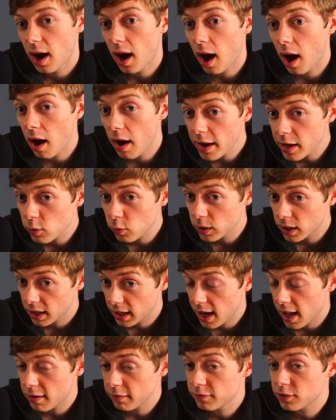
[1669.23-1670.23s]
I would
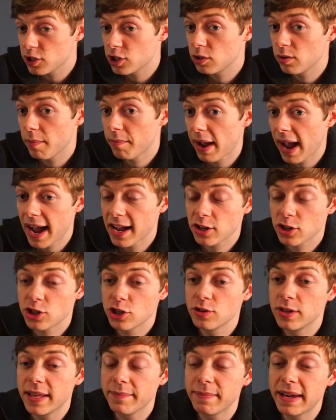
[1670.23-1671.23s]
love to do a patch
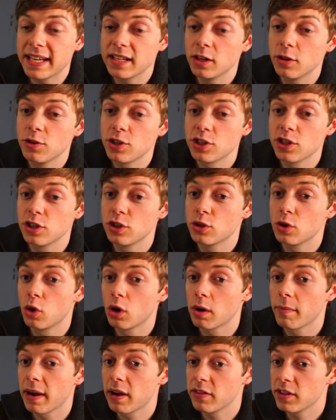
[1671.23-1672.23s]
to make Lucien
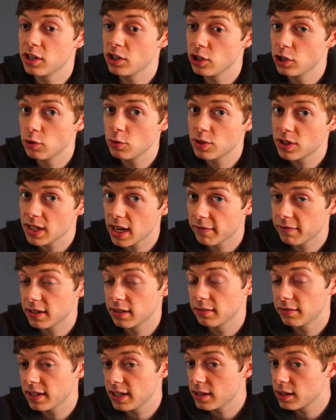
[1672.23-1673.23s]
talk about the new stuff
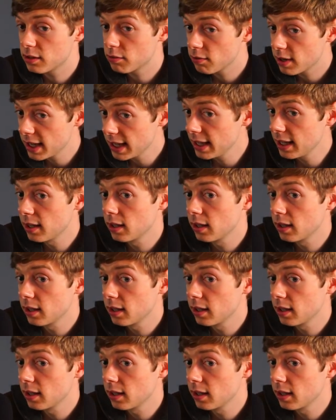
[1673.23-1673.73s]
in V3.